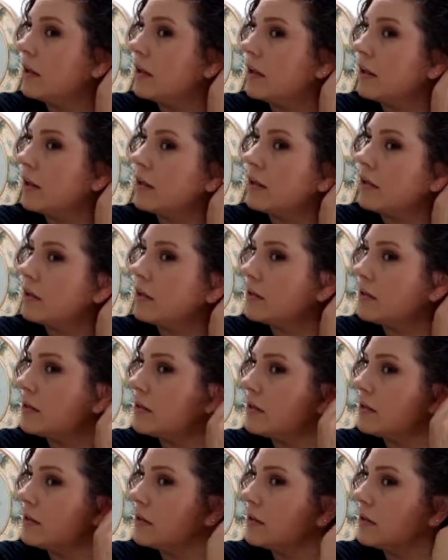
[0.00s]

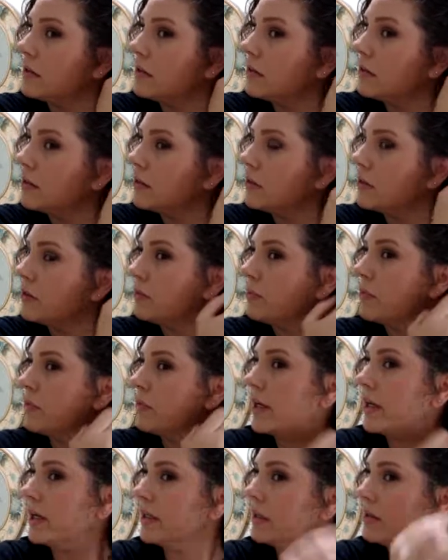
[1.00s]
and
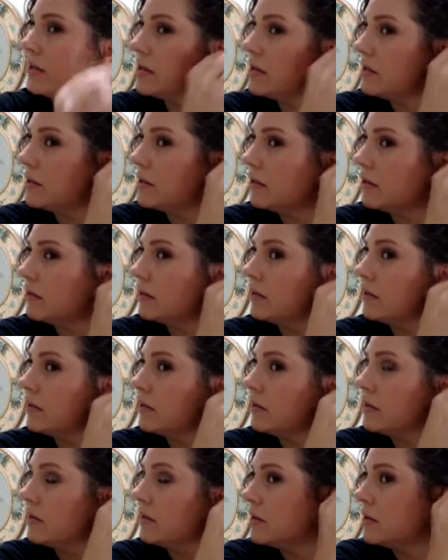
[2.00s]
braid it
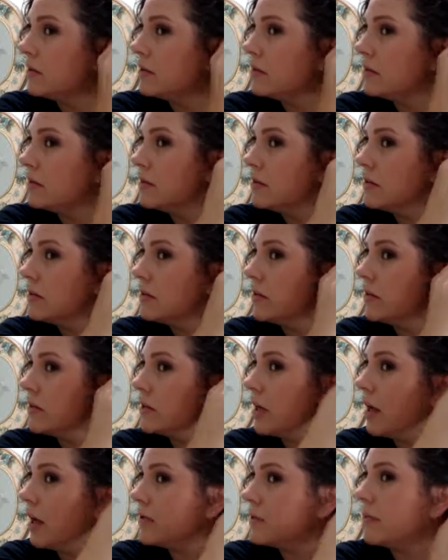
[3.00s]
so it
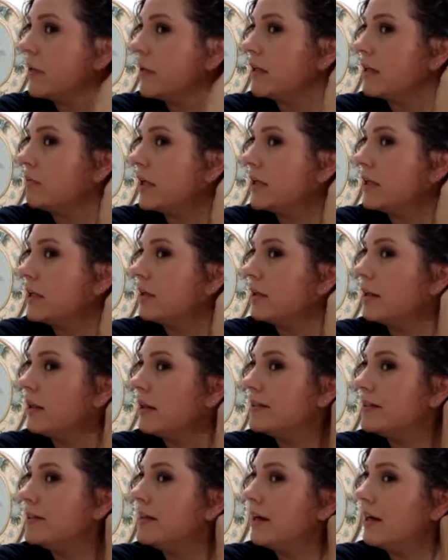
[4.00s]
stops behind my ear.
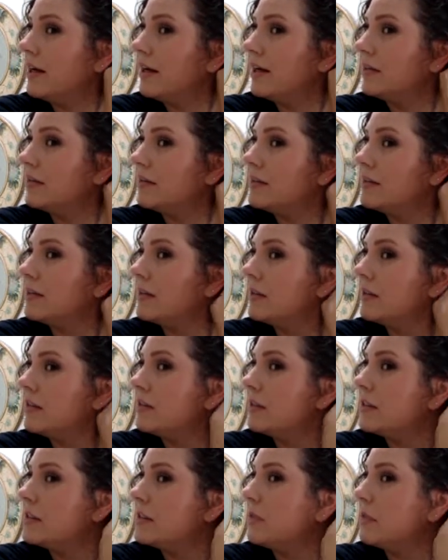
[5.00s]
It's not
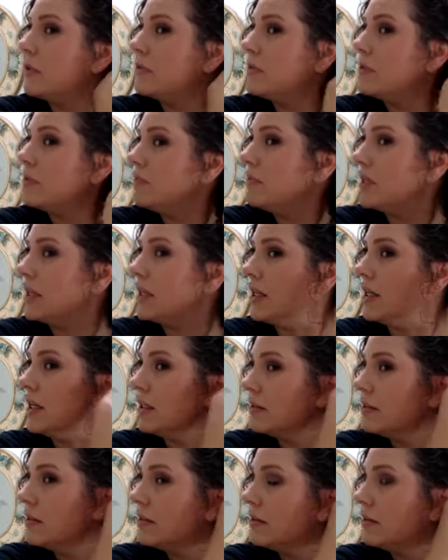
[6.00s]
supposed to be
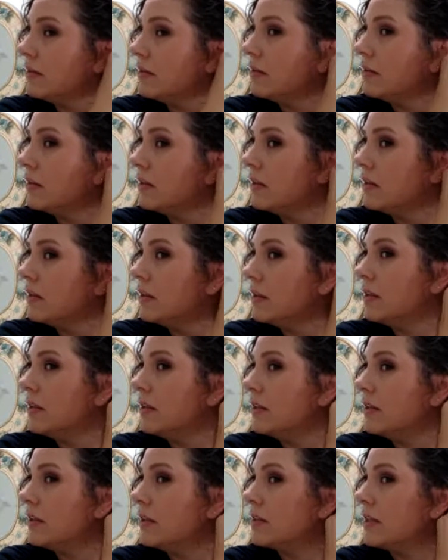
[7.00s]
neat.
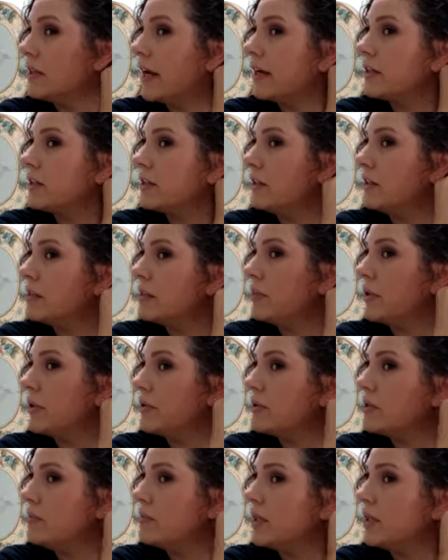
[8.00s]
It's actually
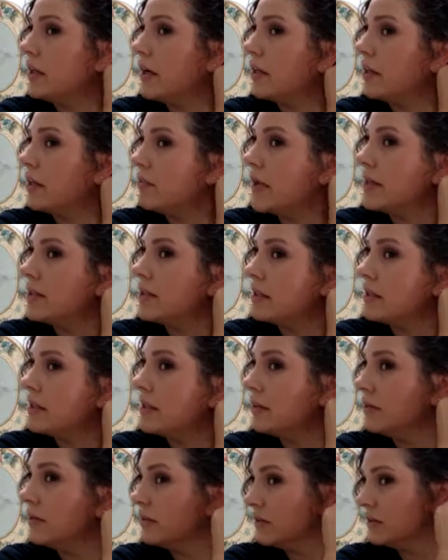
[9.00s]
supposed to be kind of
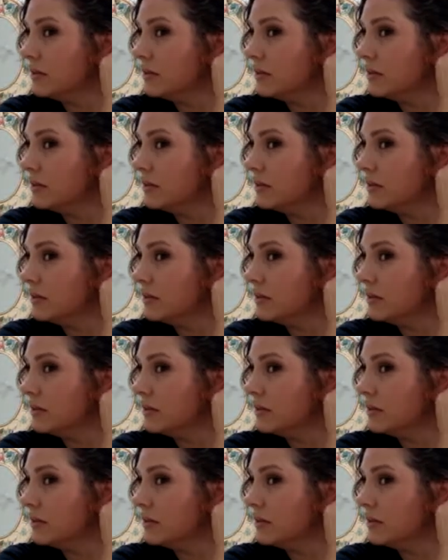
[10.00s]
messy.